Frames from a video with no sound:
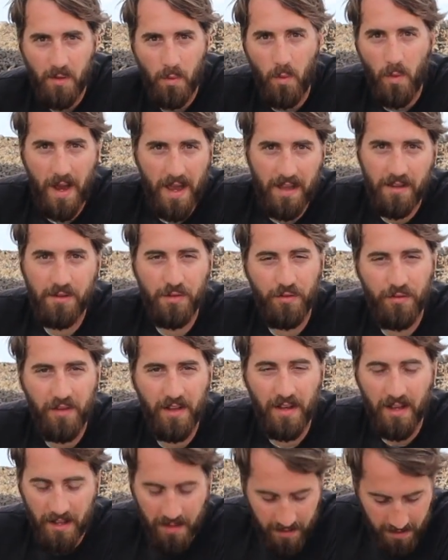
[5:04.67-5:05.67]
way to
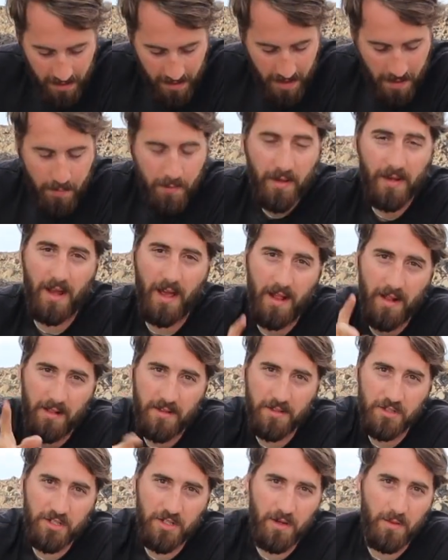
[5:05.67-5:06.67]
fill it, but
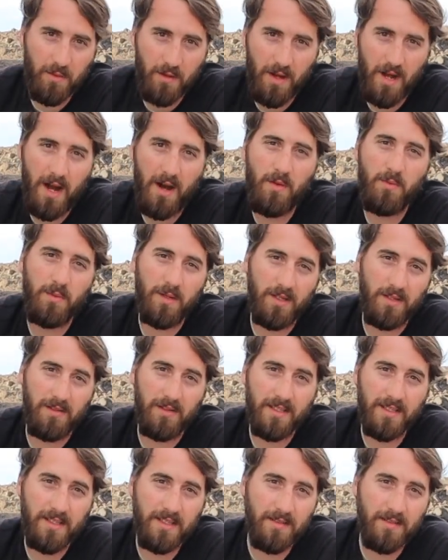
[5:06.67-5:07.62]
I'll show you how we do it.